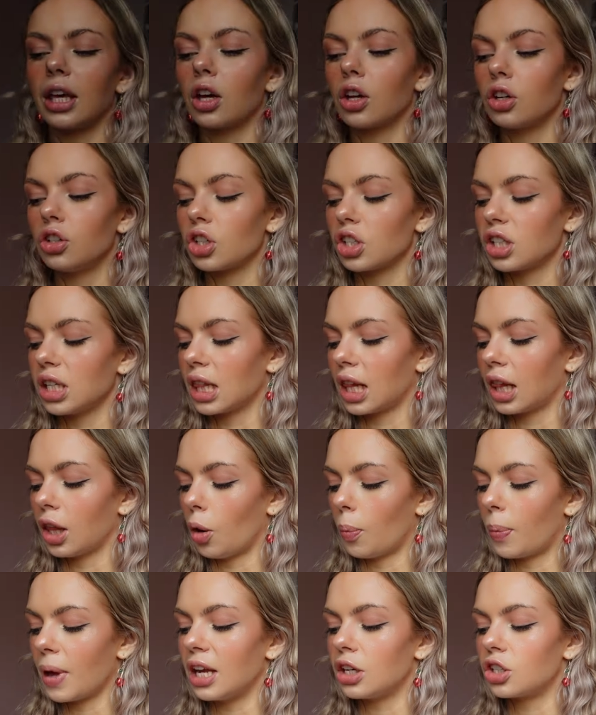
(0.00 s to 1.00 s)
you can just see the
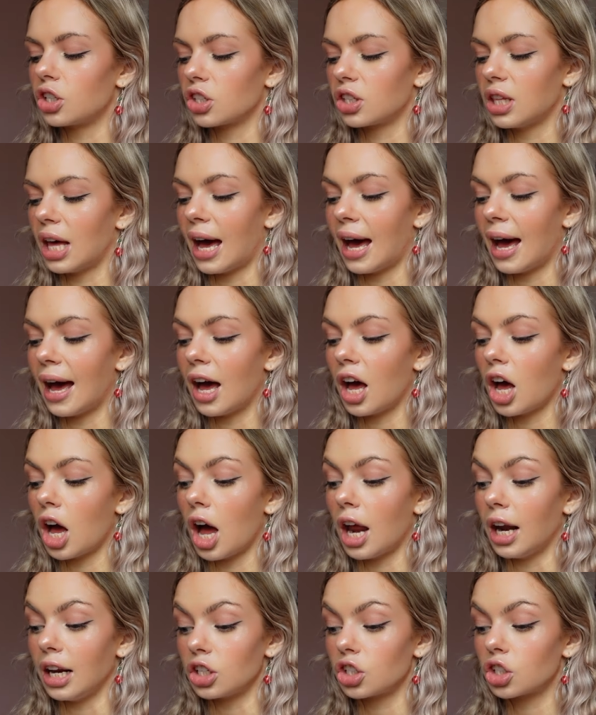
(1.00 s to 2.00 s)
little pictures there
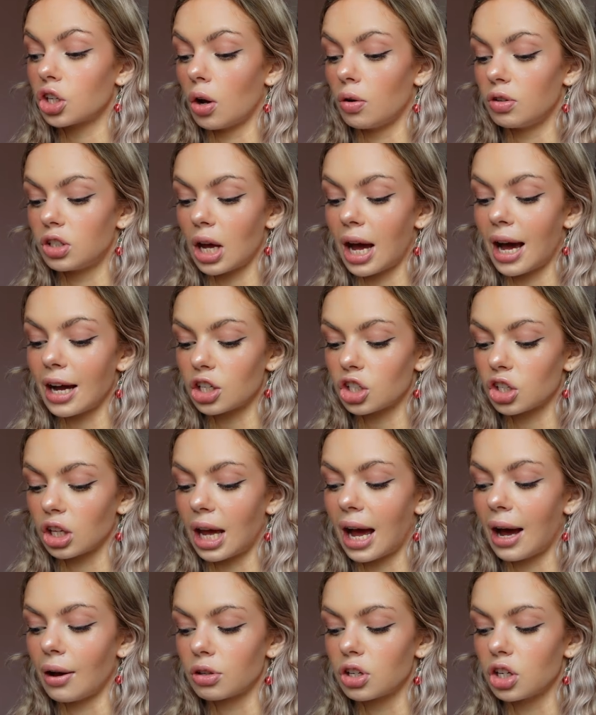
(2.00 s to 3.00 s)
and it shows you
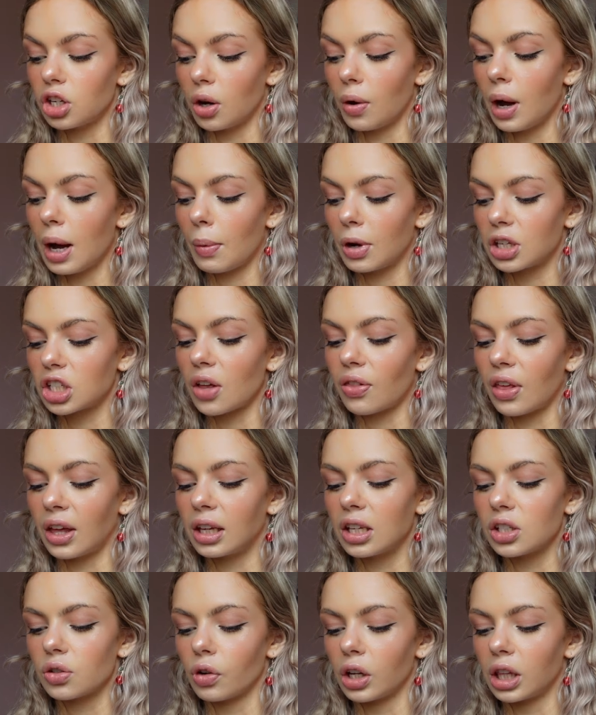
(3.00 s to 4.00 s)
actually how to do it, which I
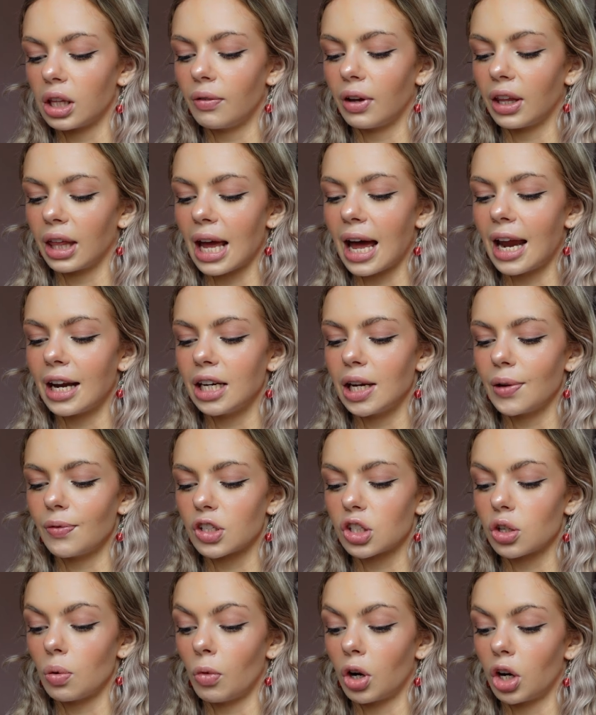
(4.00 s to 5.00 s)
think is really, really handy
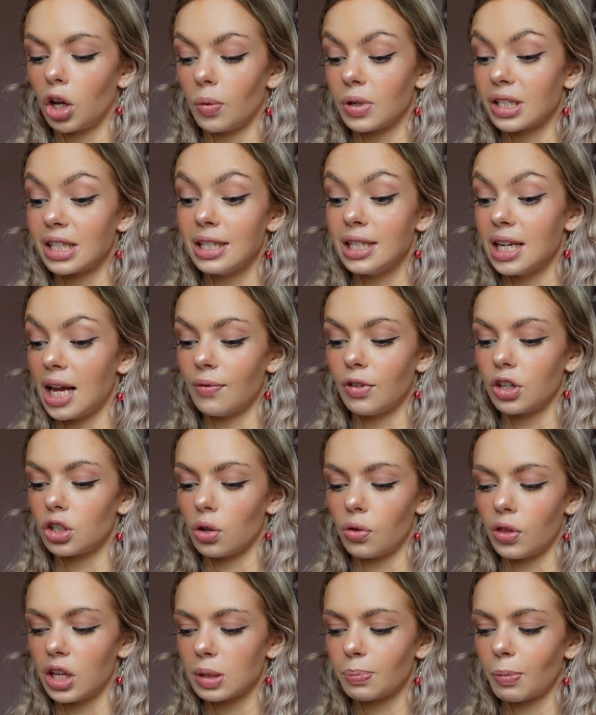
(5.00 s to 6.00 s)
for someone who has never
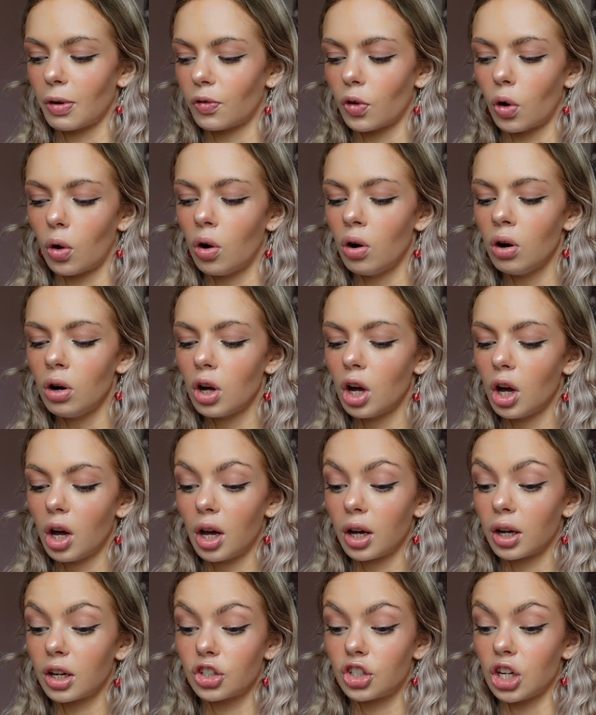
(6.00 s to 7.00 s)
done this before.
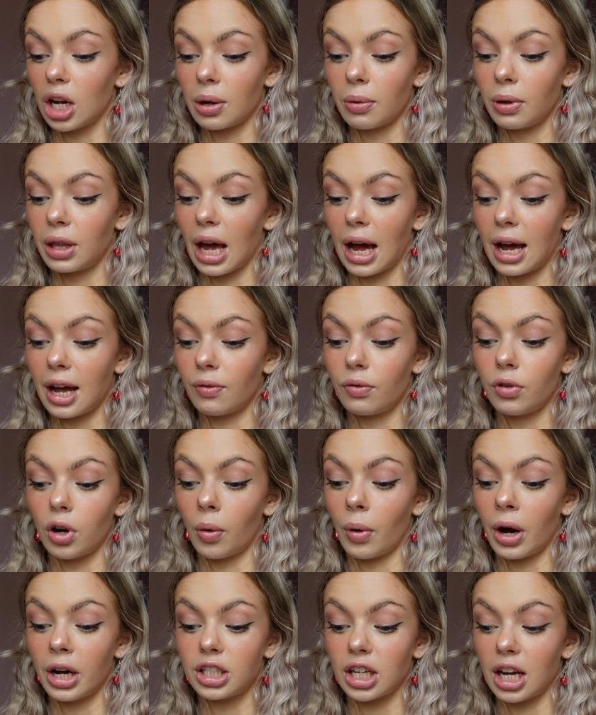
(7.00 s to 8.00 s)
Because genuinely, I have
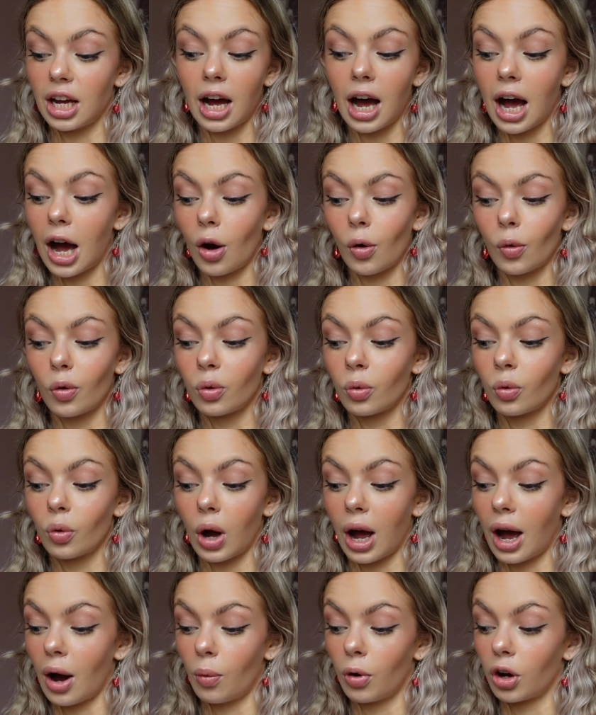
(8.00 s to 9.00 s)
no idea how,
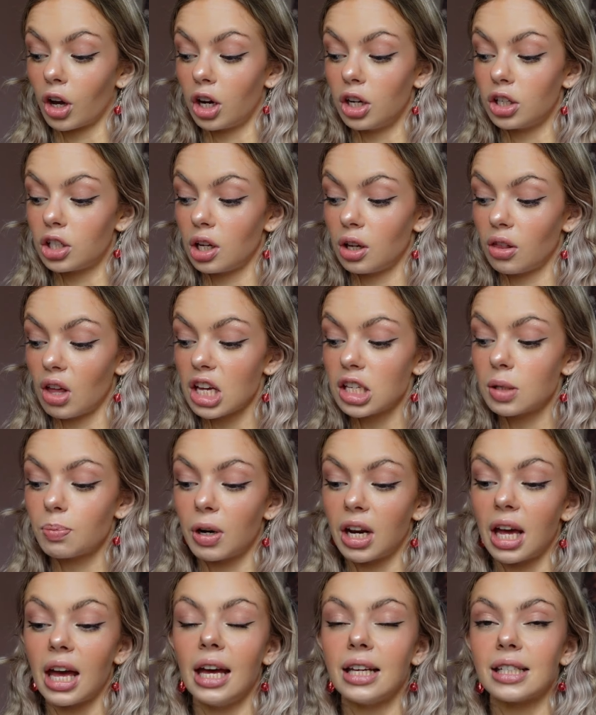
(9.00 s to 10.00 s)
how we're going to do this,
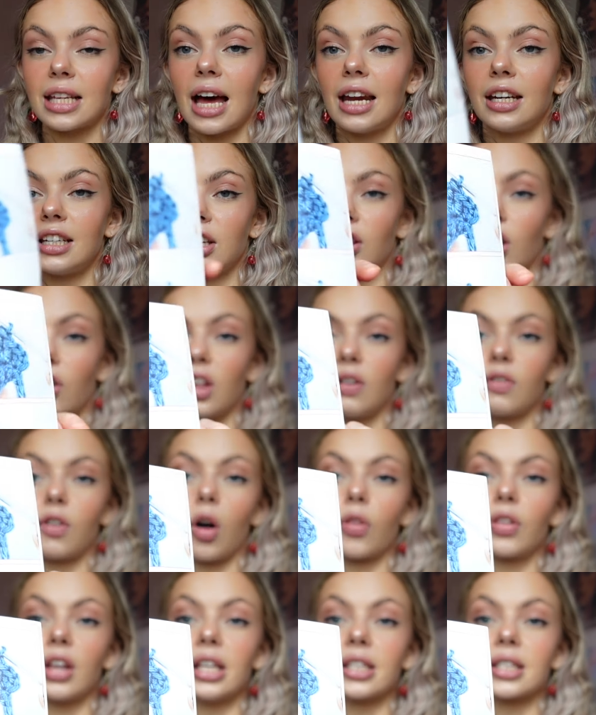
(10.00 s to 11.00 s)
but it is handy that they've
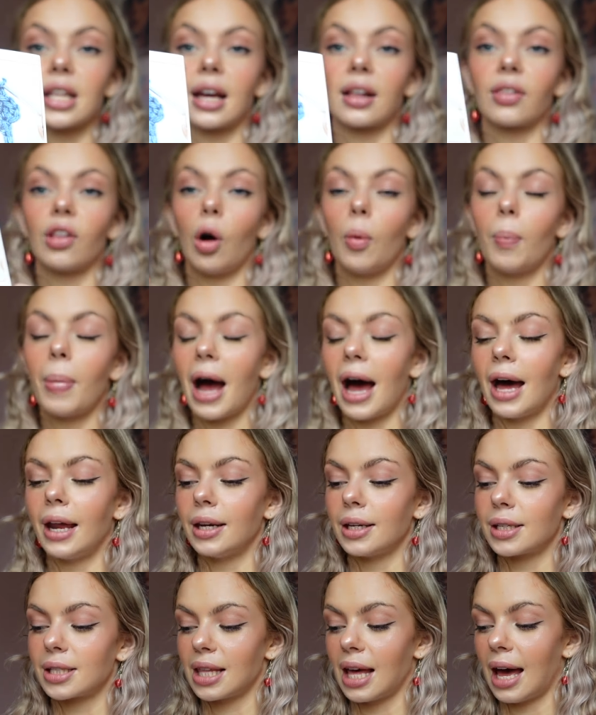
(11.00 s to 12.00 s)
got these like little
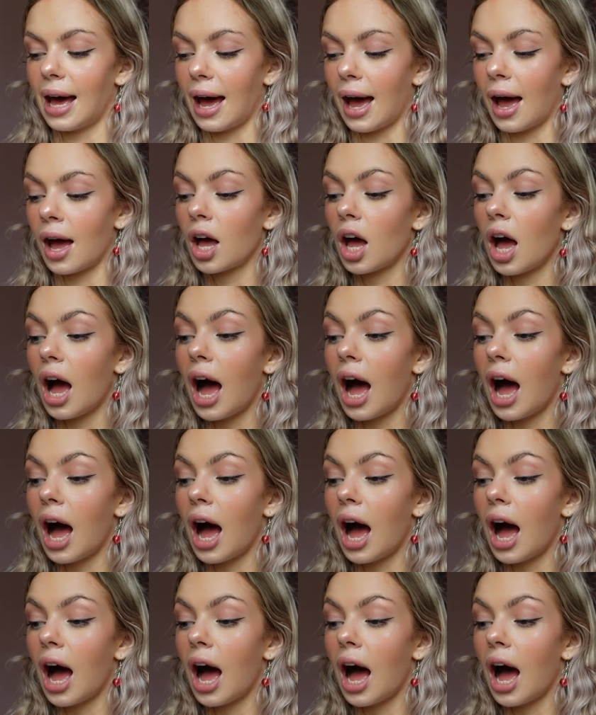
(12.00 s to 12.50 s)
patterns there